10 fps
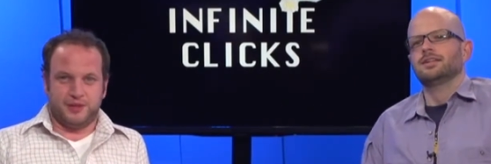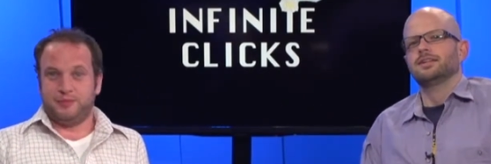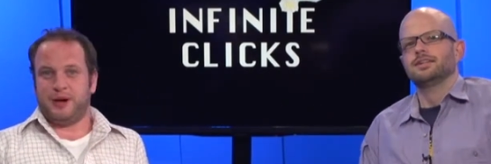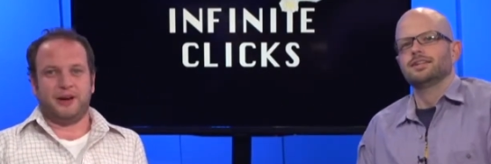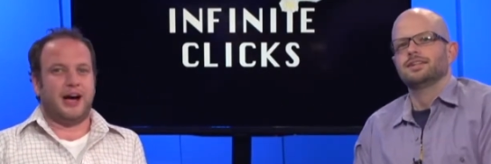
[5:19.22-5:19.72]

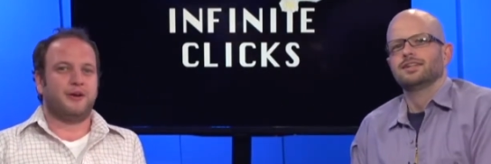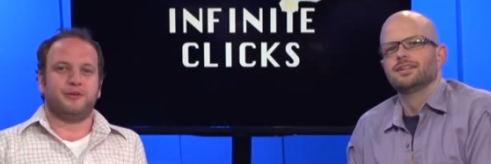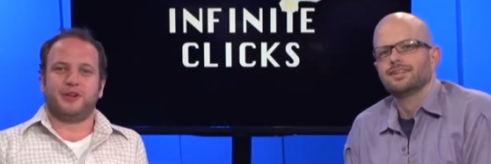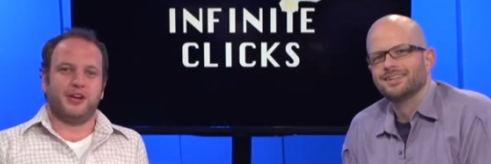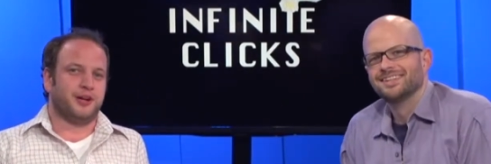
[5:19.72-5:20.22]
Speaker 1: about
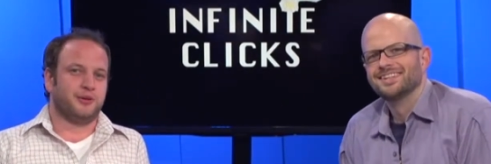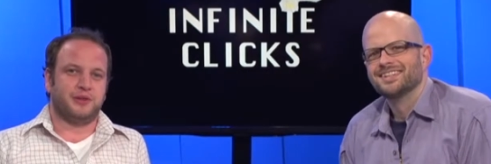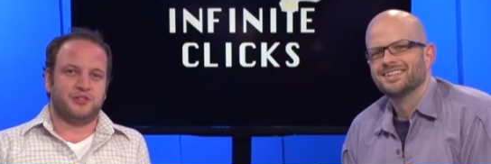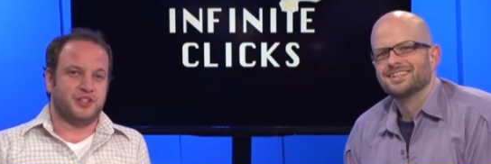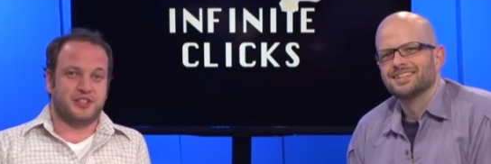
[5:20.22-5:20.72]
how Keanu
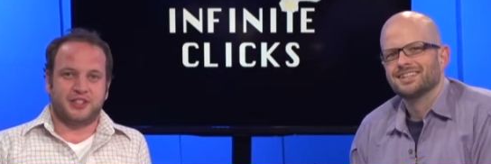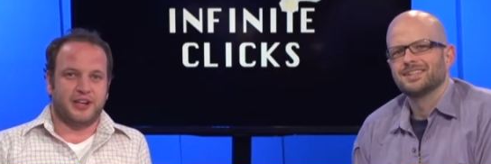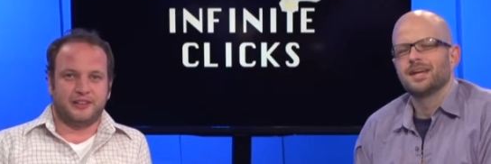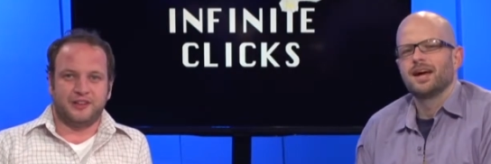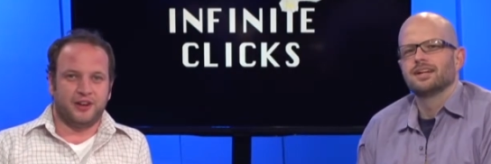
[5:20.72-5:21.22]
Reeves has
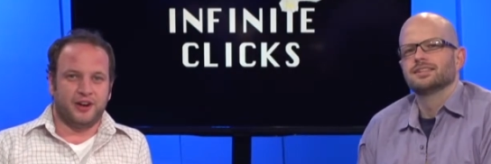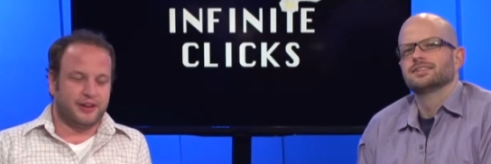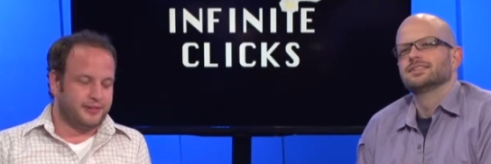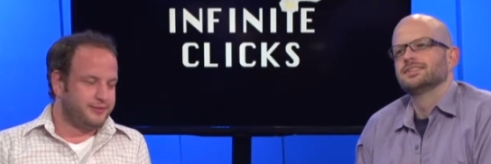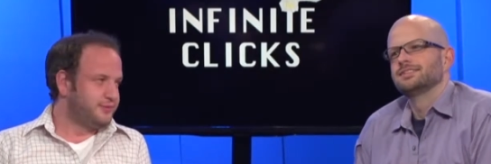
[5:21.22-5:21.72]
kicked yeah. a
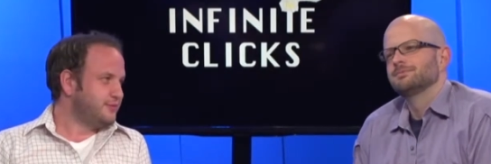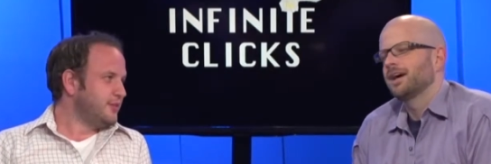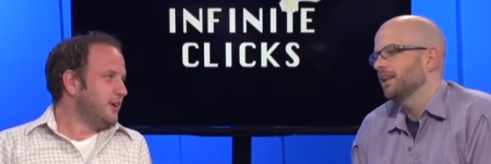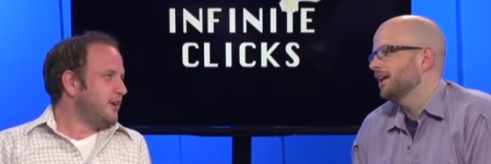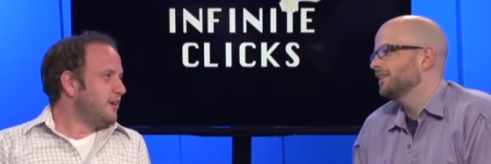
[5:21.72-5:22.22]
dog.
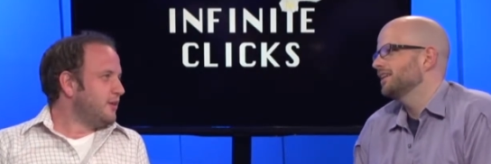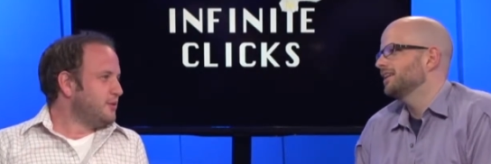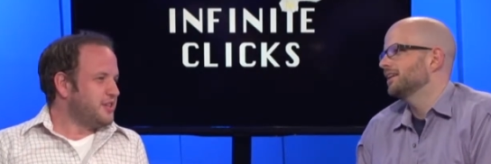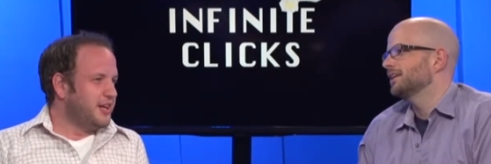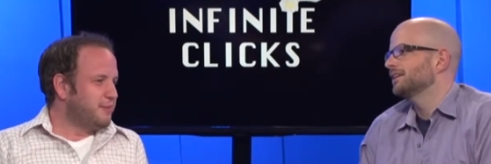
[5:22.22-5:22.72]
I like the.
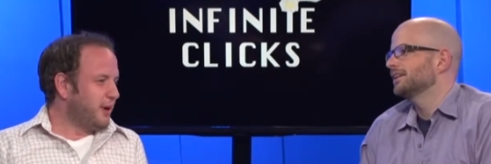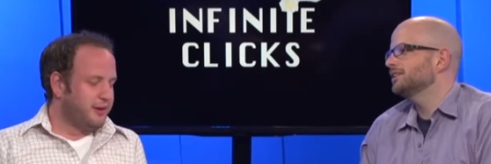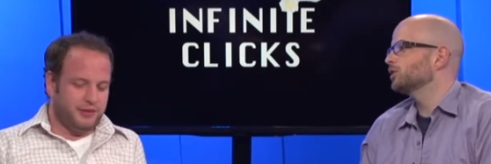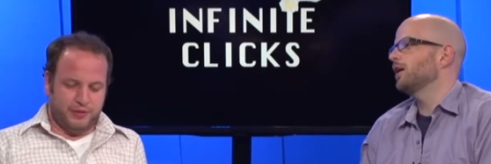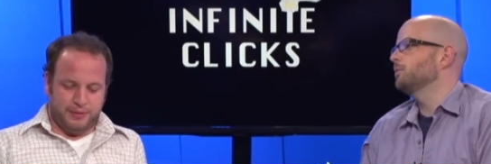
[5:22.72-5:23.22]
Was uh, it him?
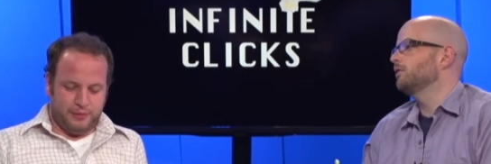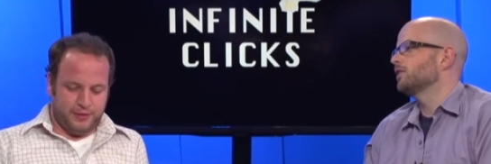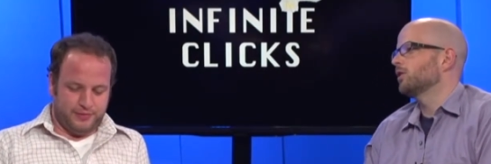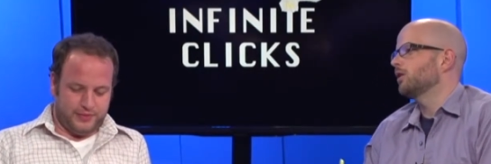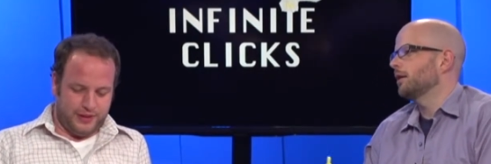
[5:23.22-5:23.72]
That's a great
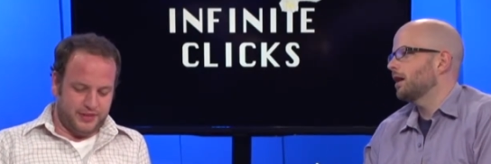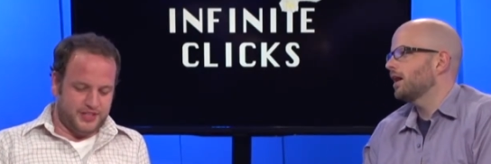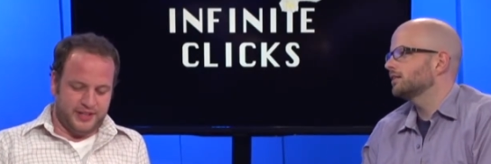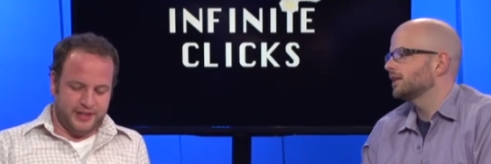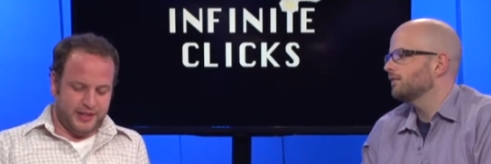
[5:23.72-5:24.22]
movie though. I, I
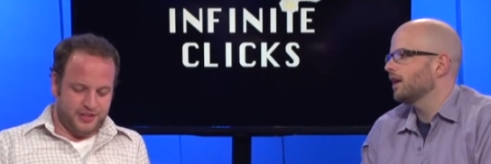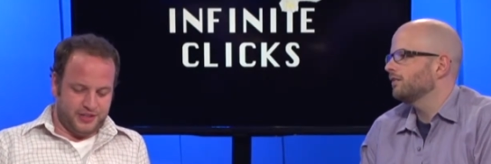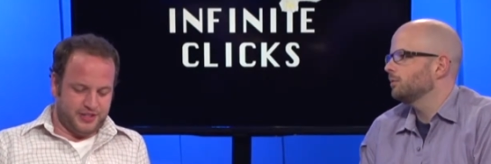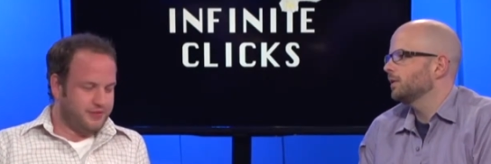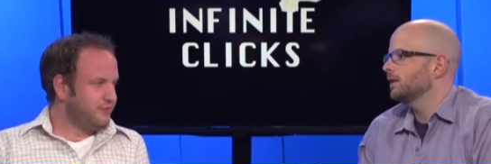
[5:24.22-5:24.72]
honestly, every,
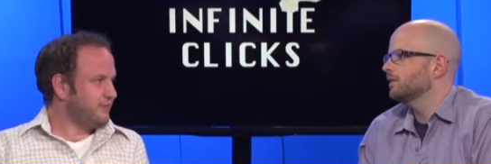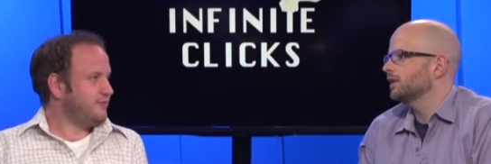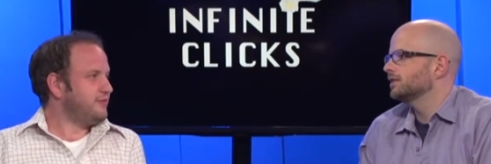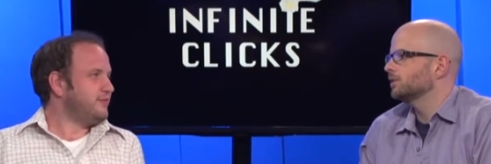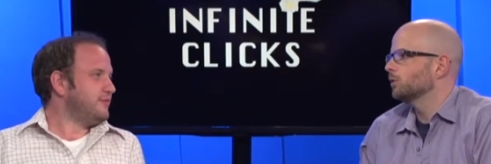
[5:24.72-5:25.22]
every, bit
Speaker 2: of
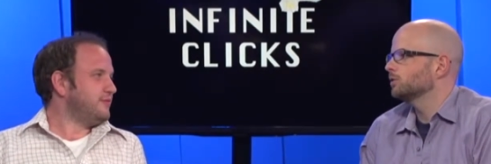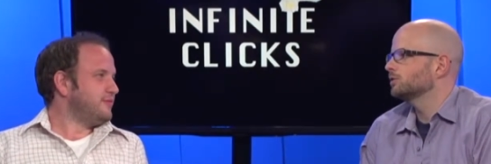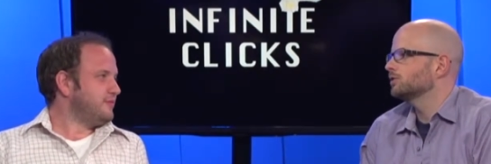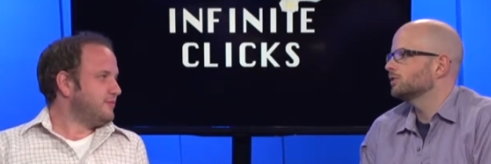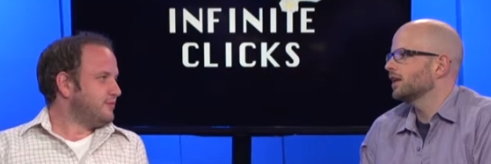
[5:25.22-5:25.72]
it is so.
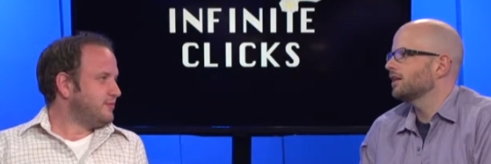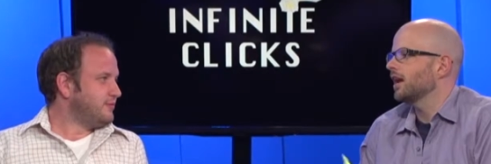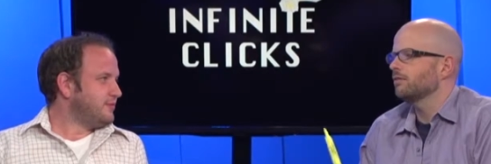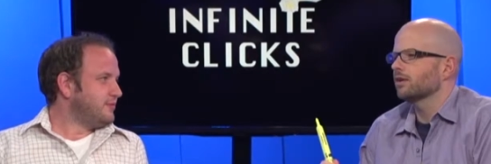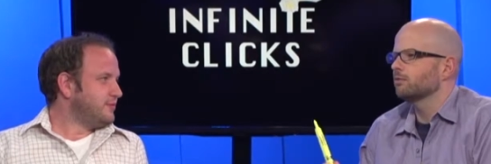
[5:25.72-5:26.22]
They,
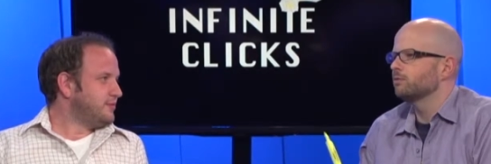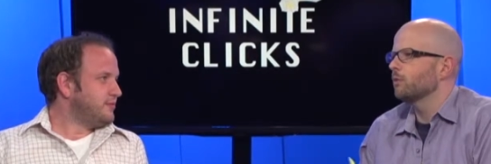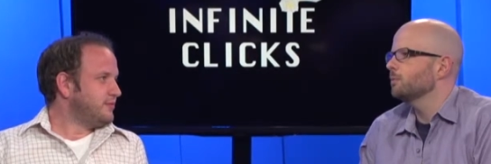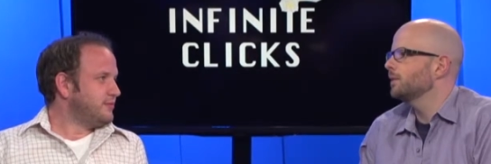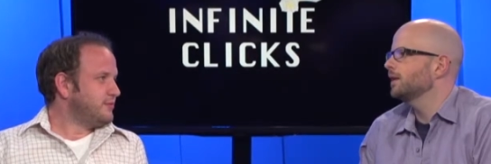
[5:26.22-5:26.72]
they, have like a
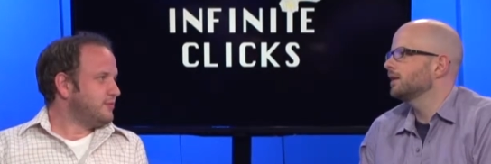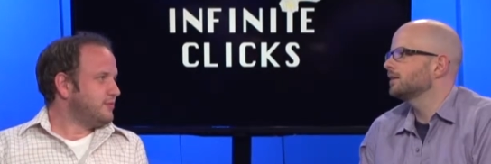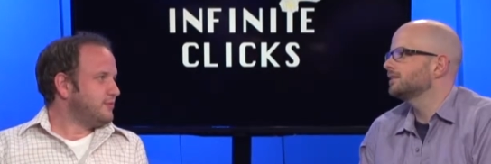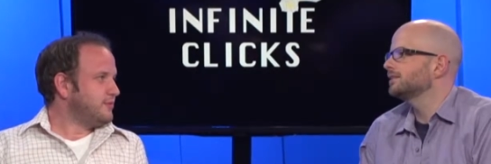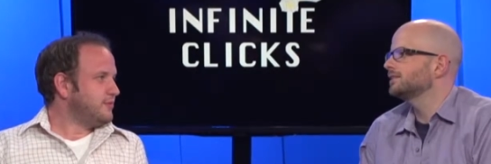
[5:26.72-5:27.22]
four-minute
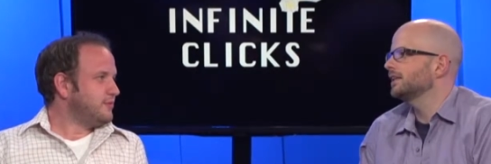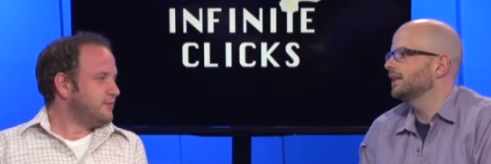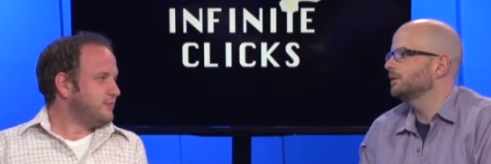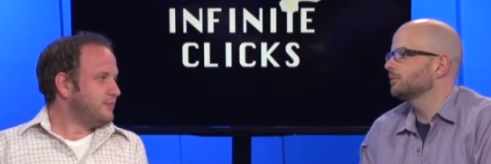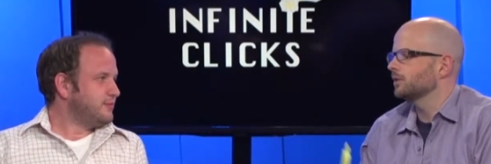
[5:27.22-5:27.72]

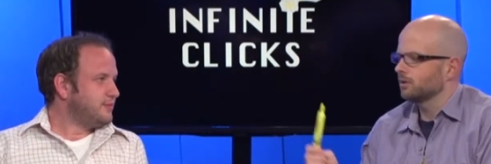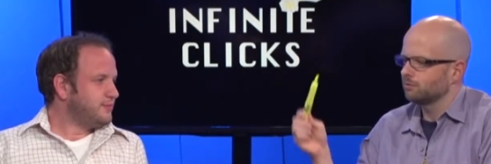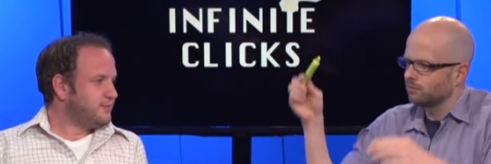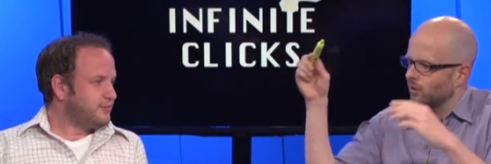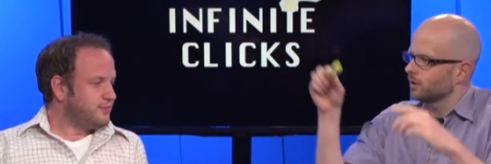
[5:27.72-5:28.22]
scene where
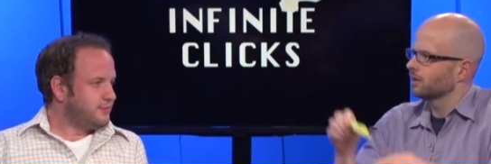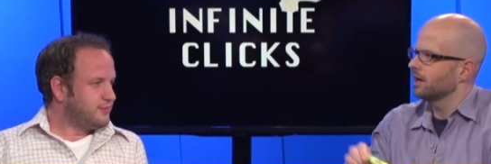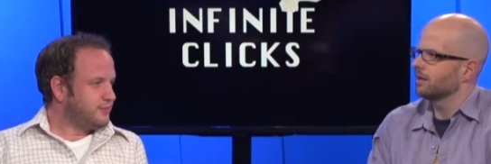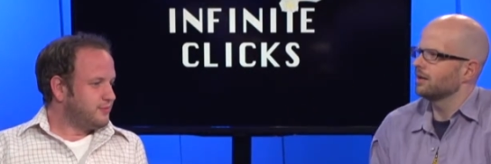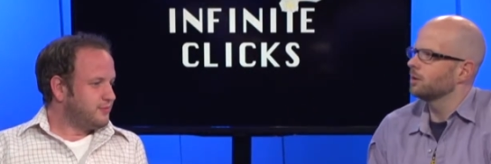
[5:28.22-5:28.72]
they're falling
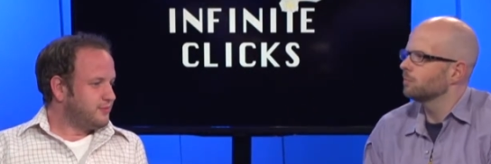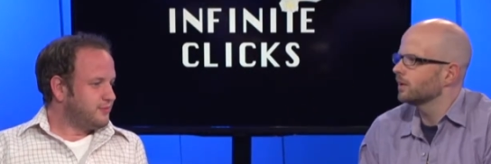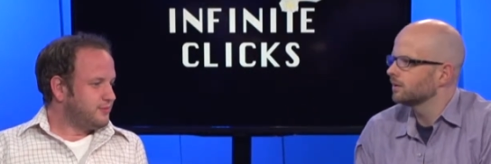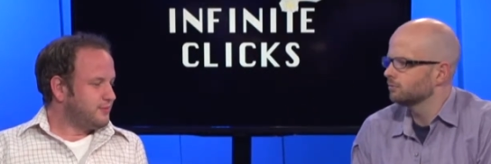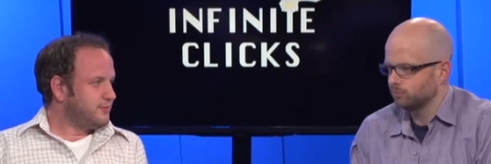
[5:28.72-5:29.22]
out of the
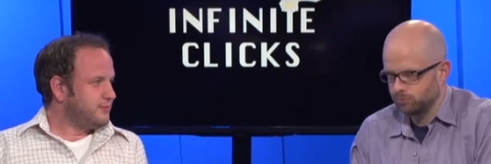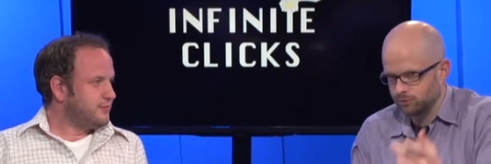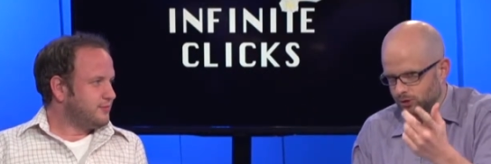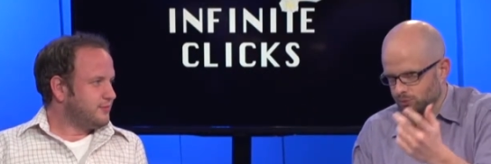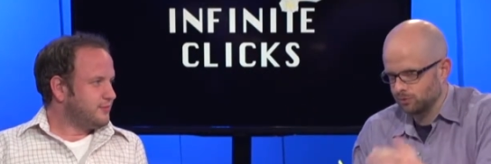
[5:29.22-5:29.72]
airplane
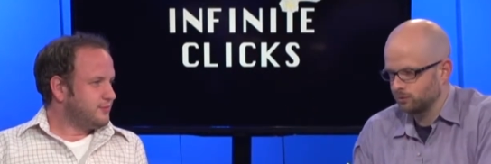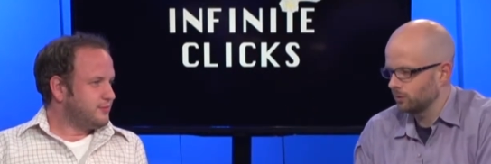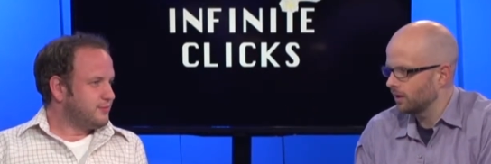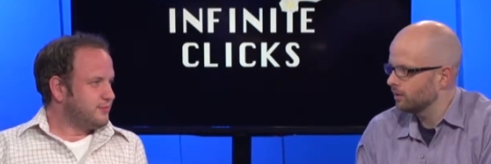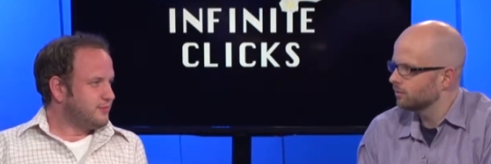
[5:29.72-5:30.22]
just
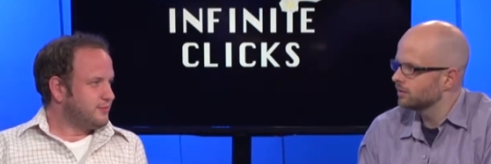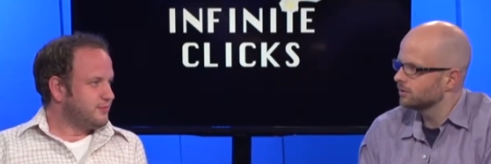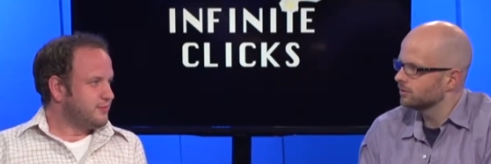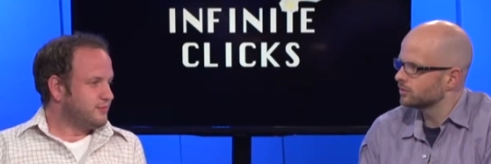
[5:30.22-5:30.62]
before that one, and they're